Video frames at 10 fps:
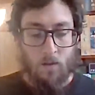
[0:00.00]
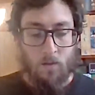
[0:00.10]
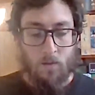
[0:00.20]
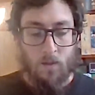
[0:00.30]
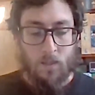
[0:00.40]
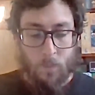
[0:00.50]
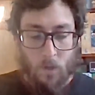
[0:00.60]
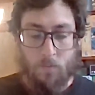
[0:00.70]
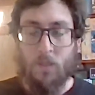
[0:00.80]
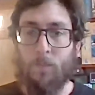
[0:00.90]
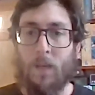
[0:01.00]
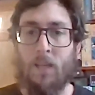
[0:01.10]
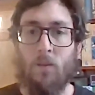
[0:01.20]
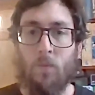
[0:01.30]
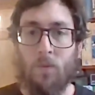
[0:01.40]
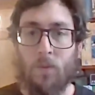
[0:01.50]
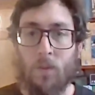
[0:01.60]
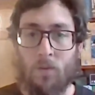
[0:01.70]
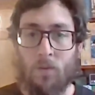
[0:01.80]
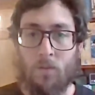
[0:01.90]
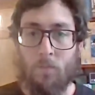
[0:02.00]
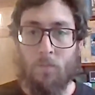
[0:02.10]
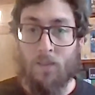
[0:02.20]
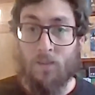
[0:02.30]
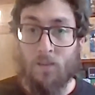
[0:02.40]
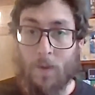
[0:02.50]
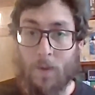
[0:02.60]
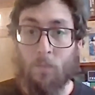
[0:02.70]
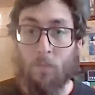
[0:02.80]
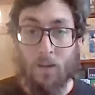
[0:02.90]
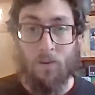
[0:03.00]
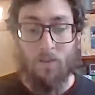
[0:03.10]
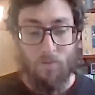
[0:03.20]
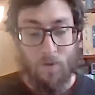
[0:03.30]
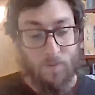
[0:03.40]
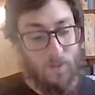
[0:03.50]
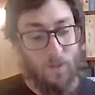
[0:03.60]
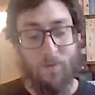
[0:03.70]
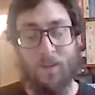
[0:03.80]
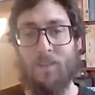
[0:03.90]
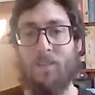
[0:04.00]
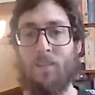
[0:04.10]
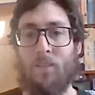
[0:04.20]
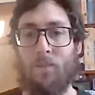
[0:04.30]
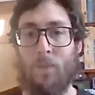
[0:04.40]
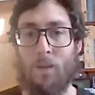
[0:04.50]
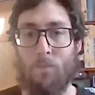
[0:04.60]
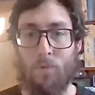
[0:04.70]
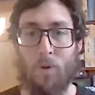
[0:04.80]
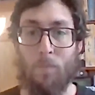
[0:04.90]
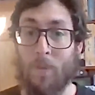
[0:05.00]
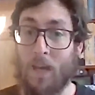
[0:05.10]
this poem is based on one of those myths about pink river dolphins in Peru.